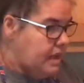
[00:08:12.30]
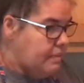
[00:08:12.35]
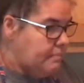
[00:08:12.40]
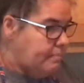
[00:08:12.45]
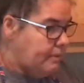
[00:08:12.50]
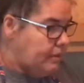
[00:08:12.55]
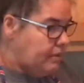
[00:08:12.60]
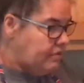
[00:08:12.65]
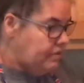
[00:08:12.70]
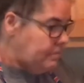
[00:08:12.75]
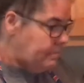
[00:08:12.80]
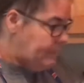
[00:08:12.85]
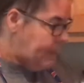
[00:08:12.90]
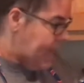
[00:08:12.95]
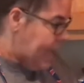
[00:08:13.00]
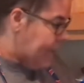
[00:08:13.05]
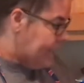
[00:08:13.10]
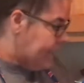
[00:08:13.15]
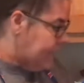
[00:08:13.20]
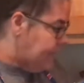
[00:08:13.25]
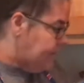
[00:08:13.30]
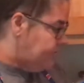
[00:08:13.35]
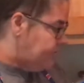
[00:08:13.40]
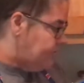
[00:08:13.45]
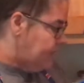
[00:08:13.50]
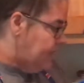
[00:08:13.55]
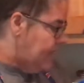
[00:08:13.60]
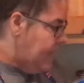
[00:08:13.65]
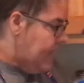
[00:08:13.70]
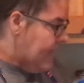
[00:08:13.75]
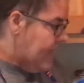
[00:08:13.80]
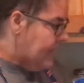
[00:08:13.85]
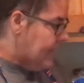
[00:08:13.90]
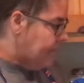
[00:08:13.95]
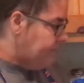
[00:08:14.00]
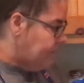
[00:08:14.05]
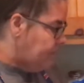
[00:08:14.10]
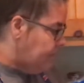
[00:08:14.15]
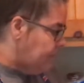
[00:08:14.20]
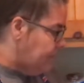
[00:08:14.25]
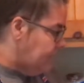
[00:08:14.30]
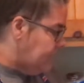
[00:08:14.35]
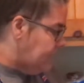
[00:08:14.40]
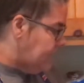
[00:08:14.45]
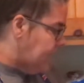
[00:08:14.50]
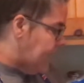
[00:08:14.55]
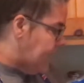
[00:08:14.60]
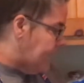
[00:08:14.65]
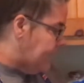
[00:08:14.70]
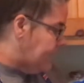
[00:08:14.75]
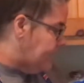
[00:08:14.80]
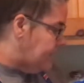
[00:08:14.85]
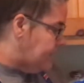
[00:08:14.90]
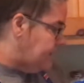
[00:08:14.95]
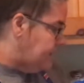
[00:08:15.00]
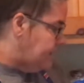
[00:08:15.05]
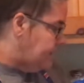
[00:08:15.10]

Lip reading: per the package, and I've already got it.